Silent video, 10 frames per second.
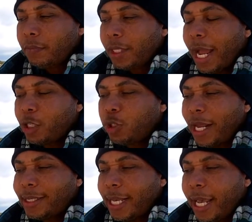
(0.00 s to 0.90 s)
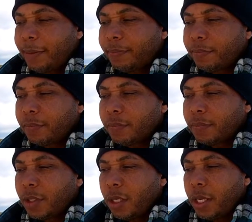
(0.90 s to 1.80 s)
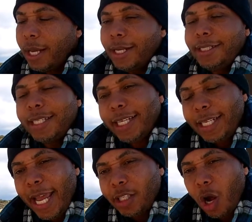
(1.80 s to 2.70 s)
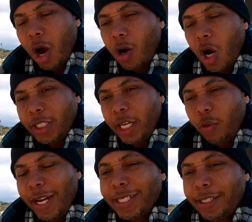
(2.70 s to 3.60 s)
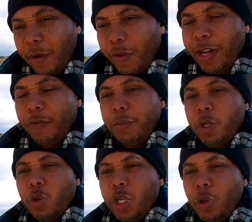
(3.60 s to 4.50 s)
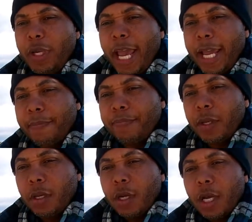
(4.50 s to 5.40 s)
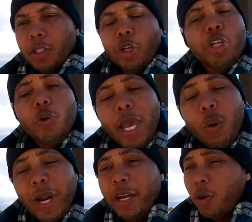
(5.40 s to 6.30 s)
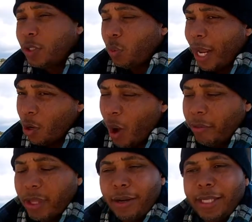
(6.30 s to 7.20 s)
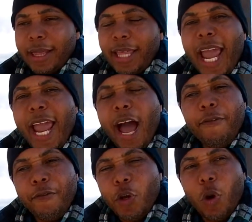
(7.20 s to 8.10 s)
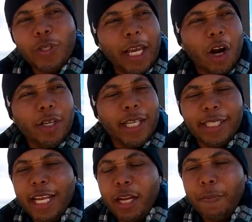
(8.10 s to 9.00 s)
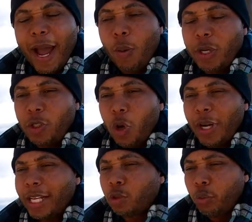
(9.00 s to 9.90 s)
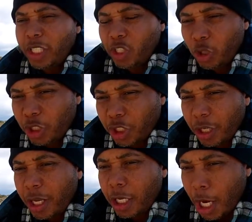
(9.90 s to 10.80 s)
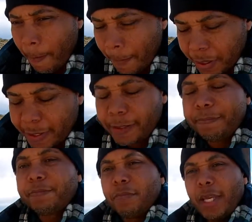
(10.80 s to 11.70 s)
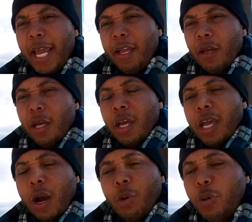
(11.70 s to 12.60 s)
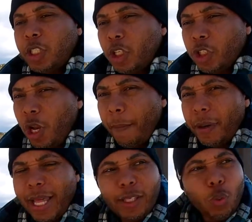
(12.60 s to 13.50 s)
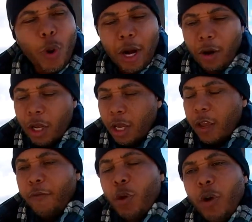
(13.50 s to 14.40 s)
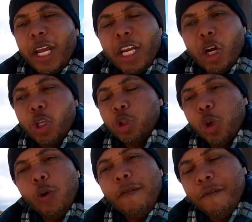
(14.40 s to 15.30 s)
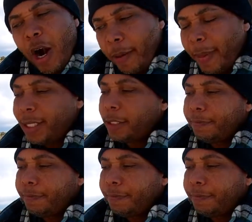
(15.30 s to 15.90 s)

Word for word: how should I say, designate our octane ratings differently from you do in the UK. So in the UK, what I notice when I go out there is that they have fuels that are designated by what is known as research numbers, okay? And with research number, that's where if you're in a controlled environment,